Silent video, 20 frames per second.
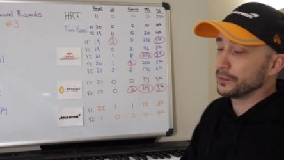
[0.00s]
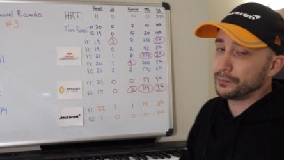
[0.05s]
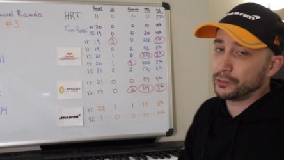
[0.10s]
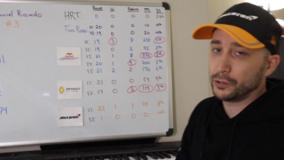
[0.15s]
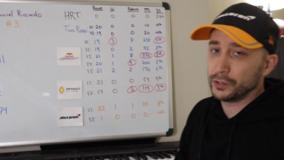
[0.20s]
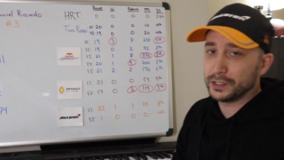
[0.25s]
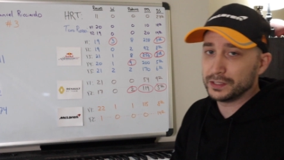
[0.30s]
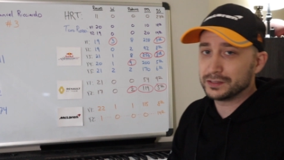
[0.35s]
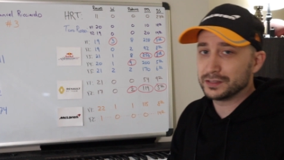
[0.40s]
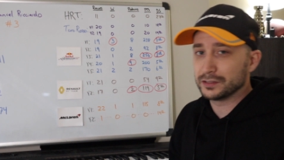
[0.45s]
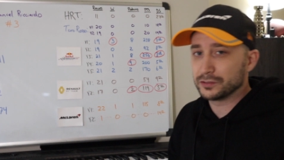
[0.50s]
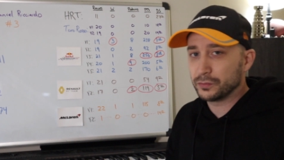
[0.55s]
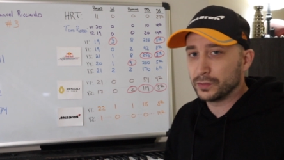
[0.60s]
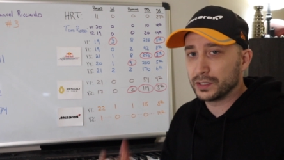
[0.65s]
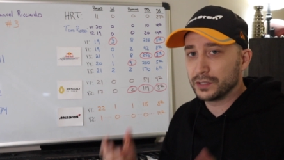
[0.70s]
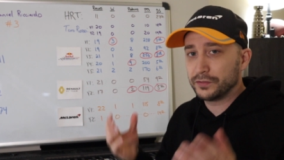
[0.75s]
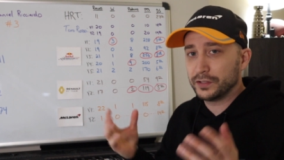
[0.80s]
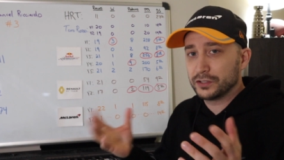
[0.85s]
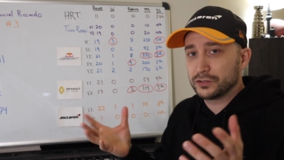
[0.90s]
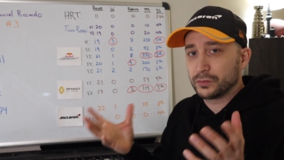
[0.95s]
points. It's
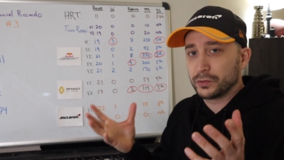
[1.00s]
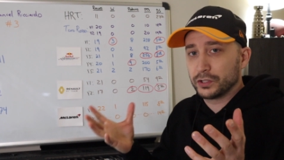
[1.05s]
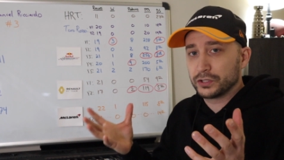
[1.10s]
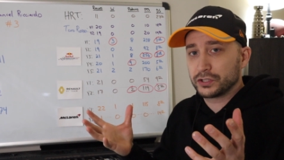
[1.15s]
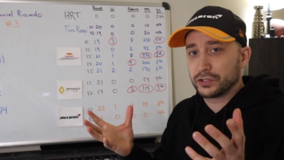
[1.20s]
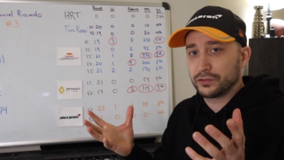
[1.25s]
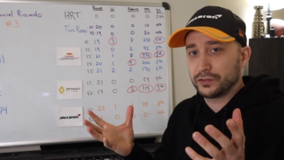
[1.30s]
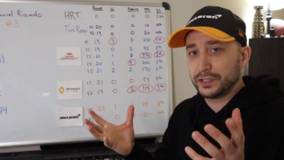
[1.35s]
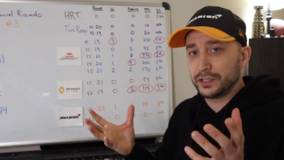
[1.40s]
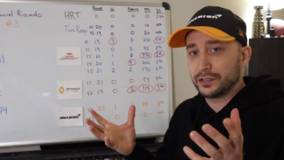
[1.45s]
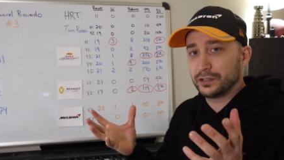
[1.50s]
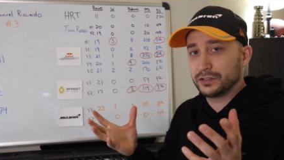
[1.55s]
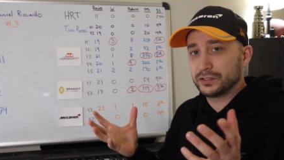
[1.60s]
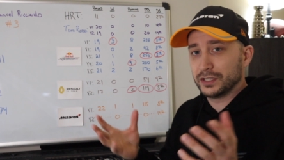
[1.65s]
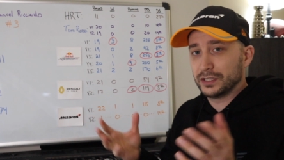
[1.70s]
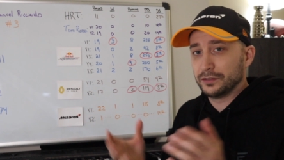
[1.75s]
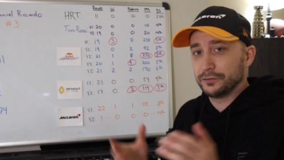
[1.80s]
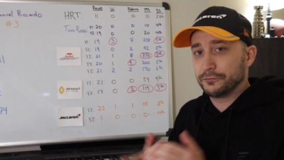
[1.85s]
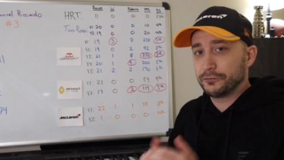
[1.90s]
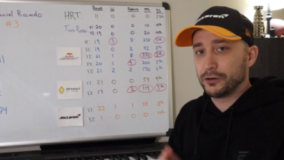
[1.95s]
one of his worst careers
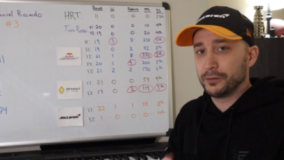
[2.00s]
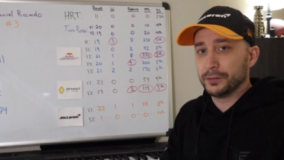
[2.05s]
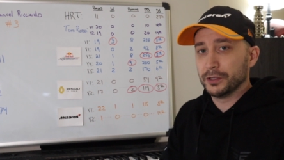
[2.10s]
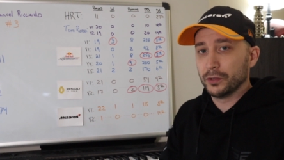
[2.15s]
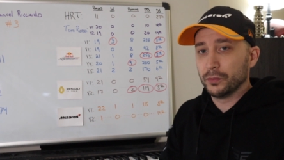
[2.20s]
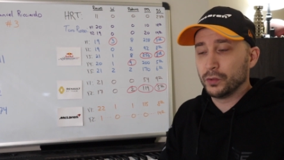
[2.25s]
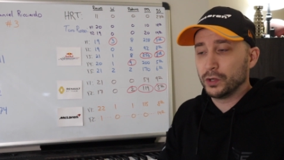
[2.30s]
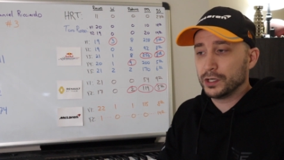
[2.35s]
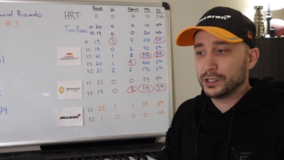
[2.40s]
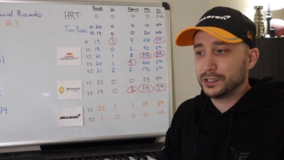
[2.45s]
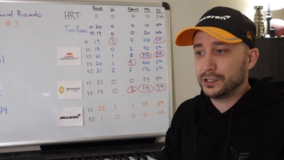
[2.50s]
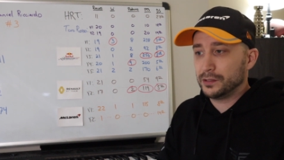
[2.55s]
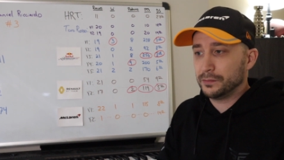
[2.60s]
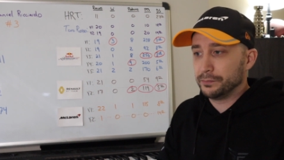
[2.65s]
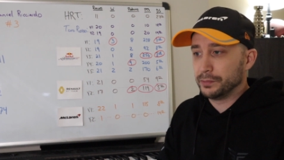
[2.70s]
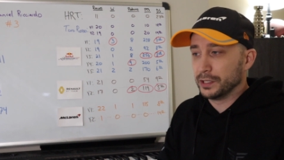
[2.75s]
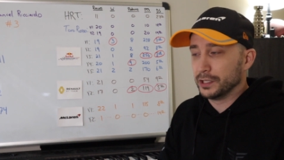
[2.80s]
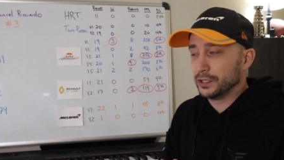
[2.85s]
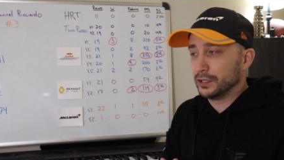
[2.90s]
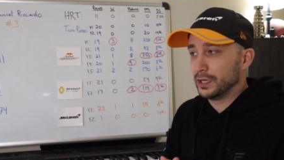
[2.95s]
in Formula One,
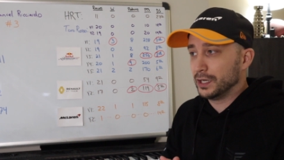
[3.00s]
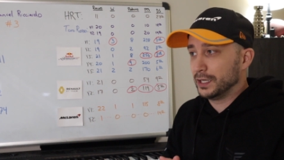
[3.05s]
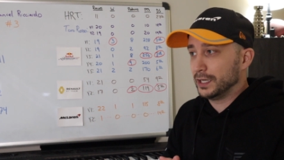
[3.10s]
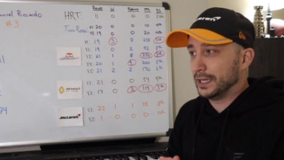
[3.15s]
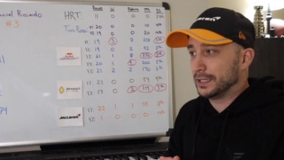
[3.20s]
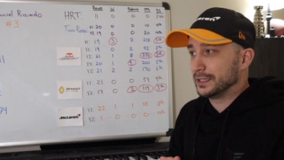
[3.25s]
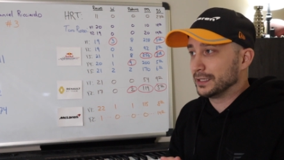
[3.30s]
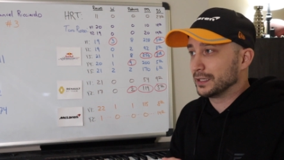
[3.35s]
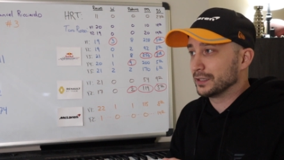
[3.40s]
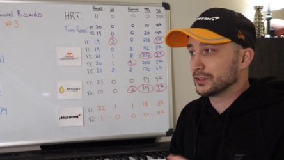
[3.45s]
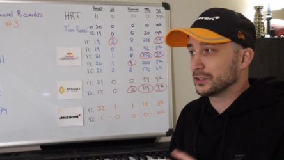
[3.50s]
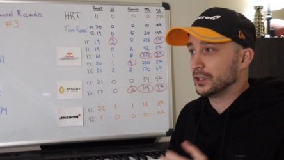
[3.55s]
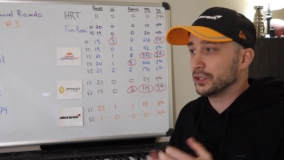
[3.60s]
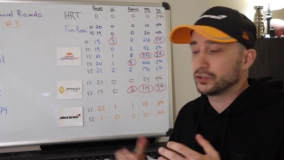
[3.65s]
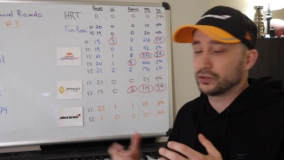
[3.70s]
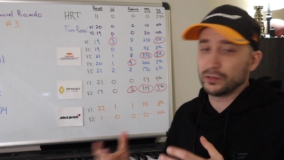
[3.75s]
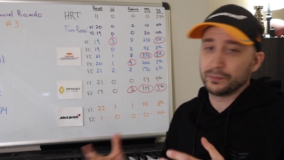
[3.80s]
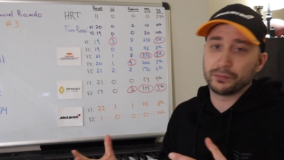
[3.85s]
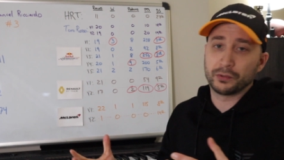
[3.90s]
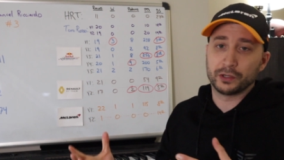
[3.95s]
but I, think it's
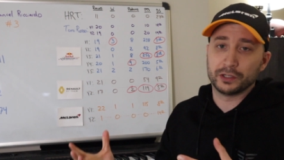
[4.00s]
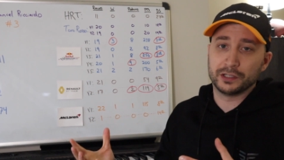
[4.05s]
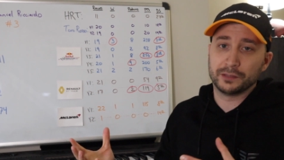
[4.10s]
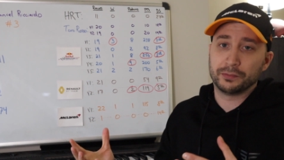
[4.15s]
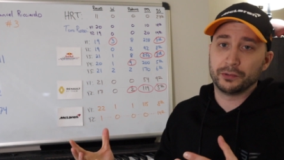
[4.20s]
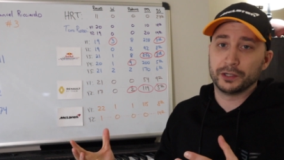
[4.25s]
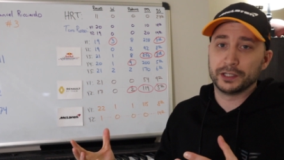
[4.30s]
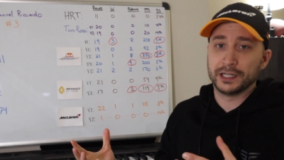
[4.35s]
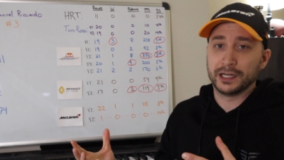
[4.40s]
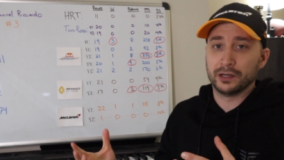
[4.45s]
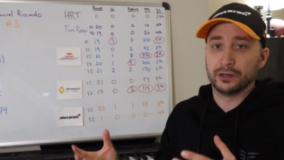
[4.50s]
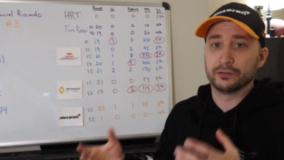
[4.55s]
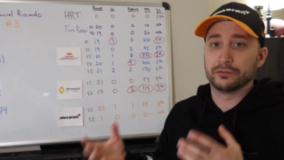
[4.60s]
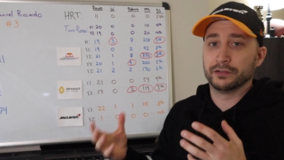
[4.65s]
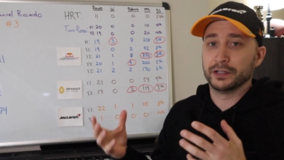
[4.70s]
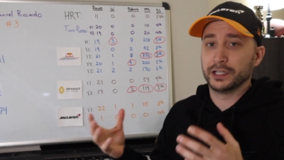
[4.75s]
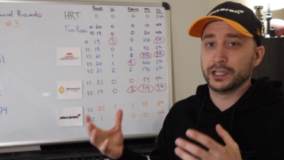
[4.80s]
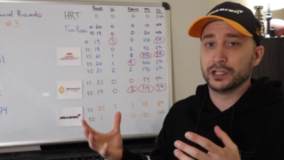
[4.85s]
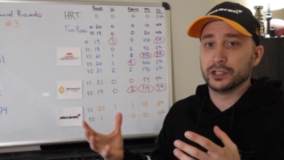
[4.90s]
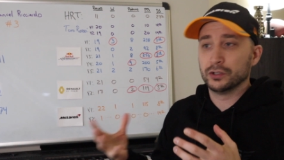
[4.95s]
also important to point out
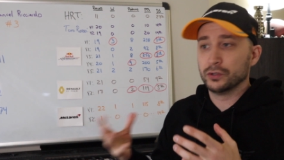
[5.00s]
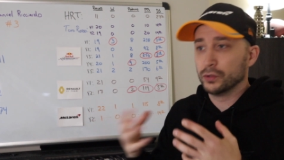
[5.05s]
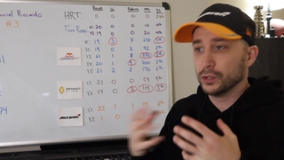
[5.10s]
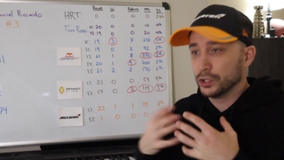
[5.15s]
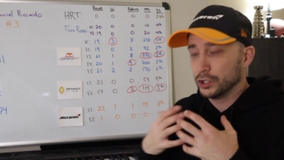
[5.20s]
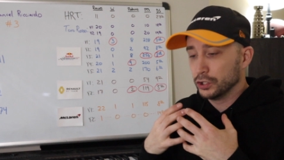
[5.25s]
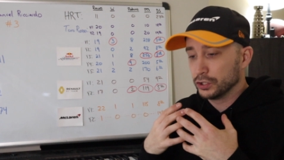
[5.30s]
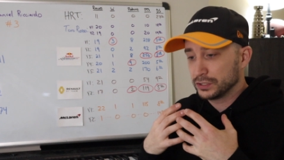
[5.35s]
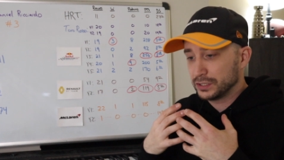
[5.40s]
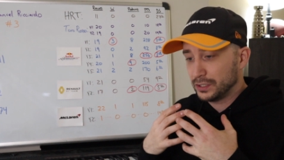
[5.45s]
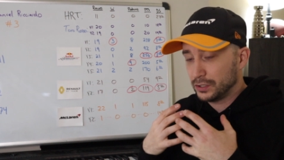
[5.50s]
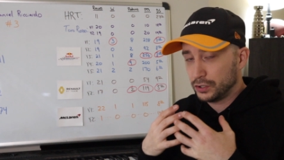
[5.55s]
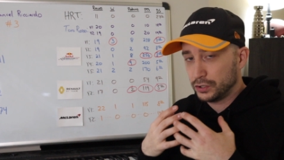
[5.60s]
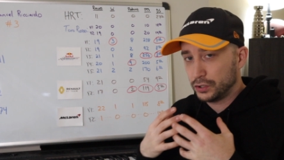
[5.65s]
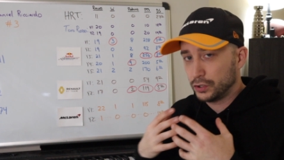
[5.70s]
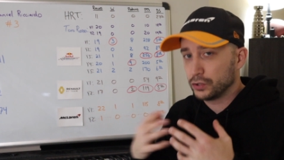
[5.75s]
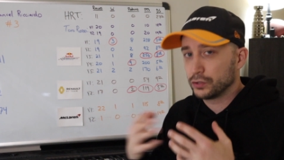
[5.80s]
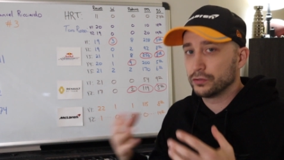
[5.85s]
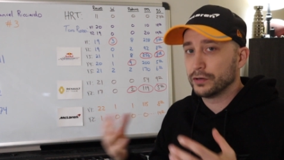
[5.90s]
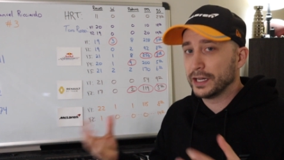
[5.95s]
Renault looked
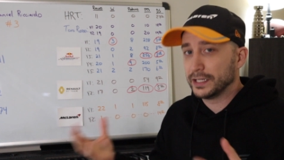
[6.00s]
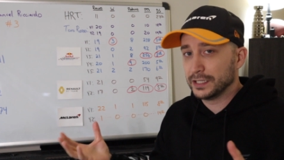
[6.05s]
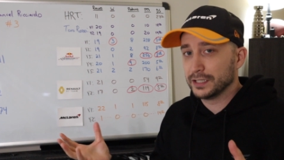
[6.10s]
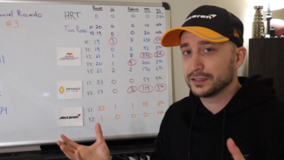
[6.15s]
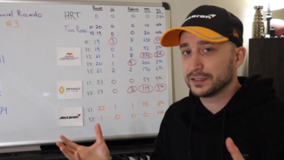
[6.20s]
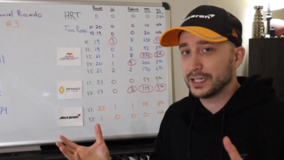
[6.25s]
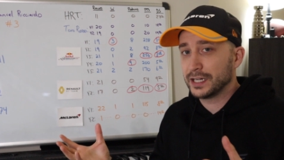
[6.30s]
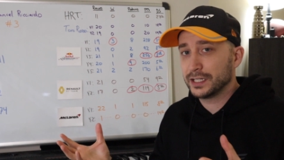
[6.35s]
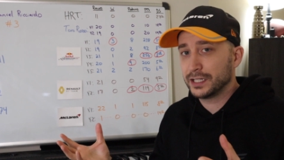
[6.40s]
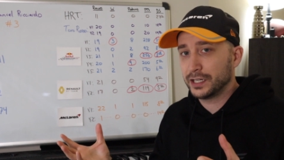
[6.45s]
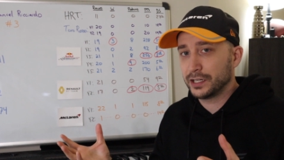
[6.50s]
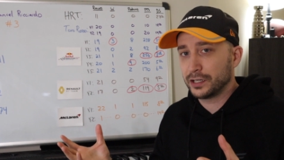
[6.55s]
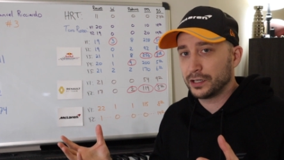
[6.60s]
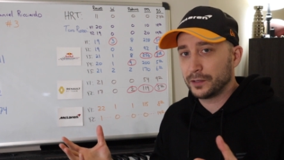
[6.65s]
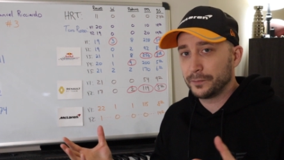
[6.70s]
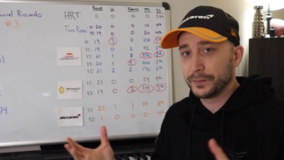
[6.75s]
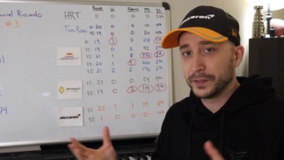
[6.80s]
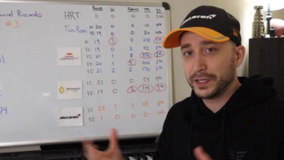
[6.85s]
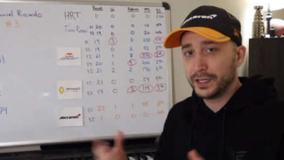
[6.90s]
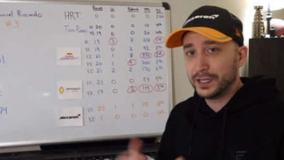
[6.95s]
horrendous that
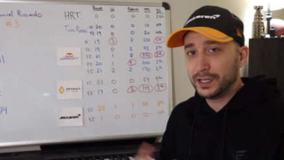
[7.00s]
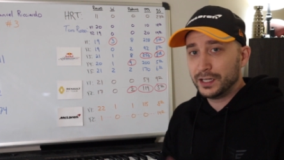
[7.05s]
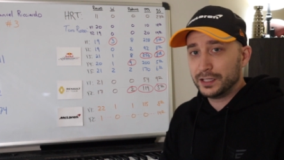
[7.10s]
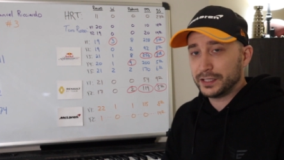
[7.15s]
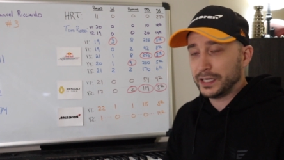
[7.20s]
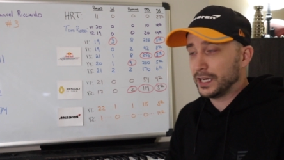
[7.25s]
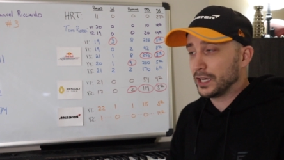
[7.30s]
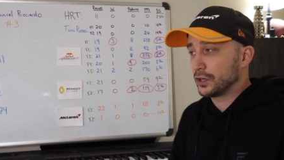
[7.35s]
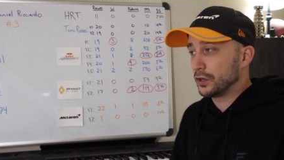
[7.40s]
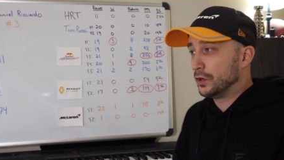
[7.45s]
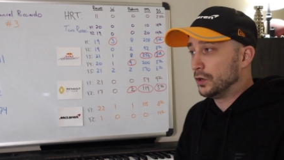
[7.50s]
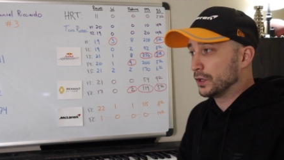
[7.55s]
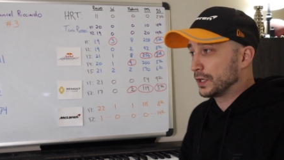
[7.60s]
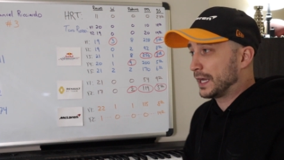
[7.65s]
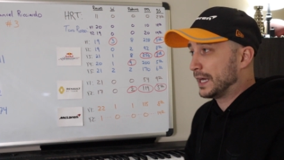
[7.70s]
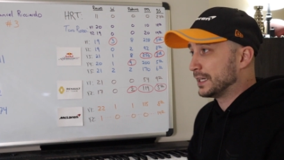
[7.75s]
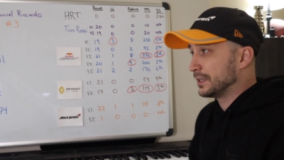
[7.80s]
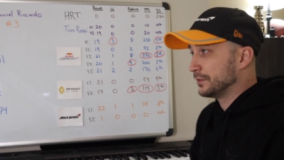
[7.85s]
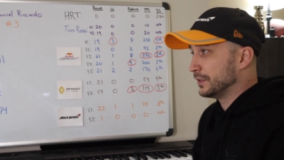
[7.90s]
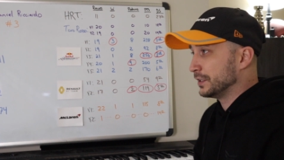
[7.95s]
year. They had all
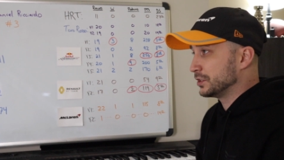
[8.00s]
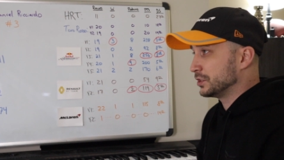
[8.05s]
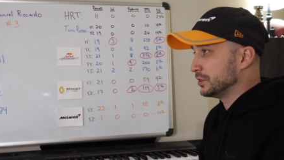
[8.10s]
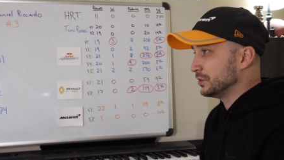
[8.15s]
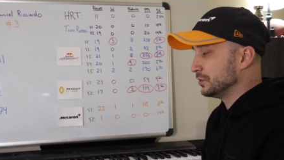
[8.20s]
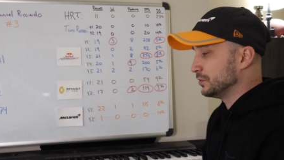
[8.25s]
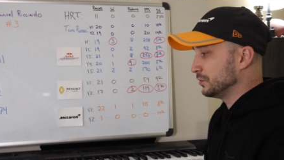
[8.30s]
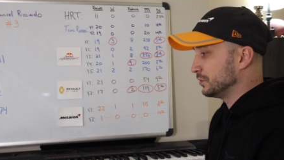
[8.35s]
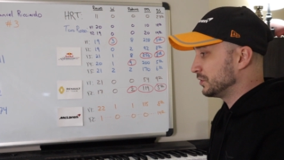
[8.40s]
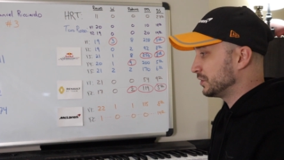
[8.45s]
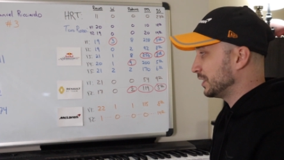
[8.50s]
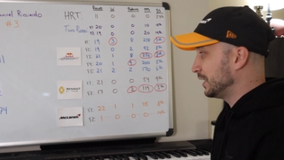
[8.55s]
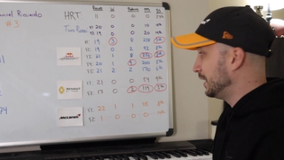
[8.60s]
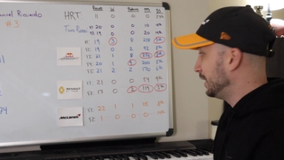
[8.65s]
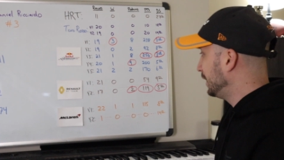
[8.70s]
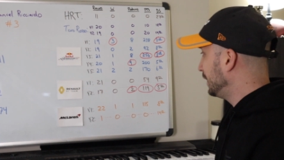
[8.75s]
kind of issues.